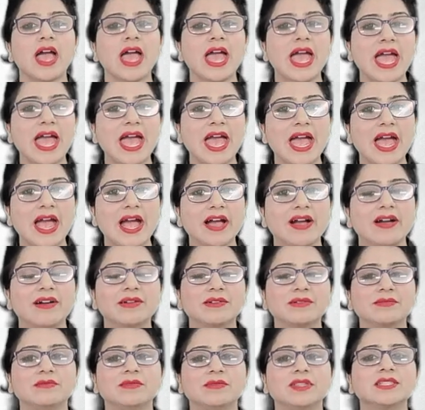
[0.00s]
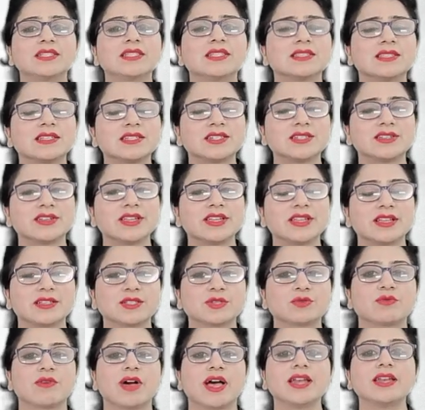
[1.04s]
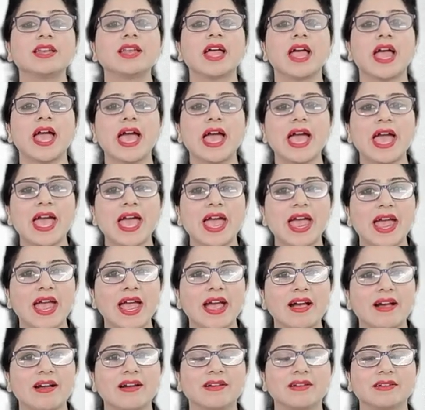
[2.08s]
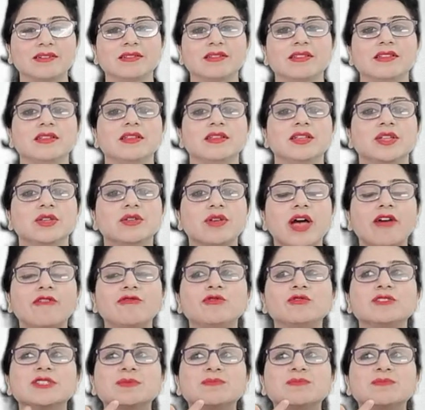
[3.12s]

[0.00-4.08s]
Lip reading: R. This is the trickiest one. R. You have to